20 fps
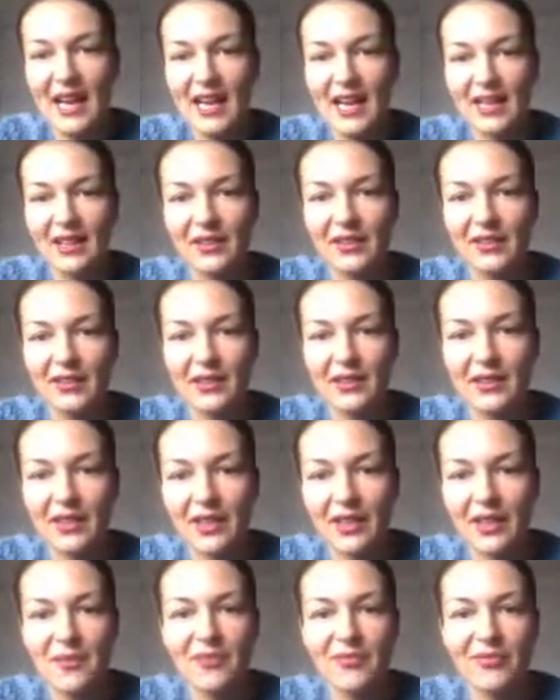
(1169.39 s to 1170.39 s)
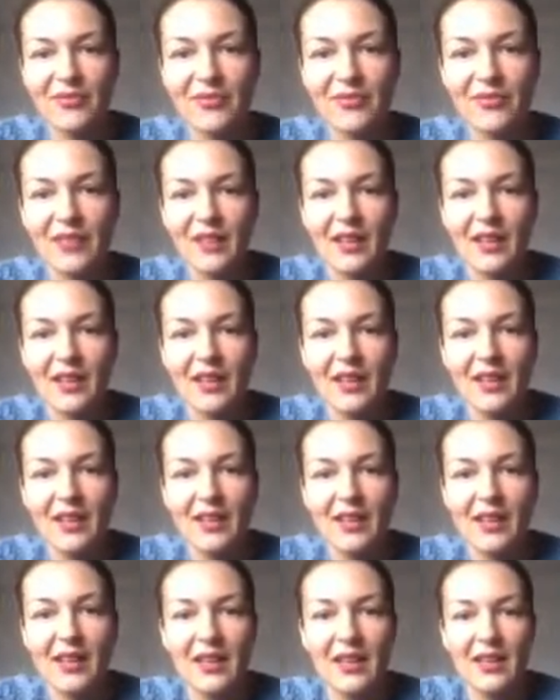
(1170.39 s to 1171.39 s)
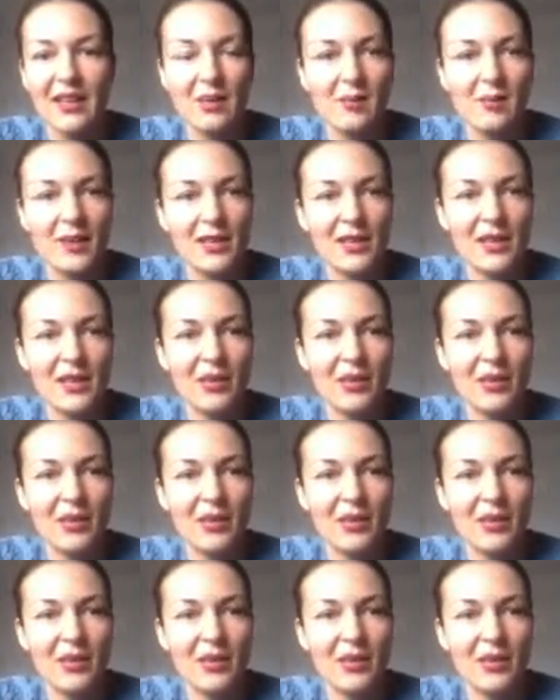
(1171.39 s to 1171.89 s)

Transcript: for the commercial one.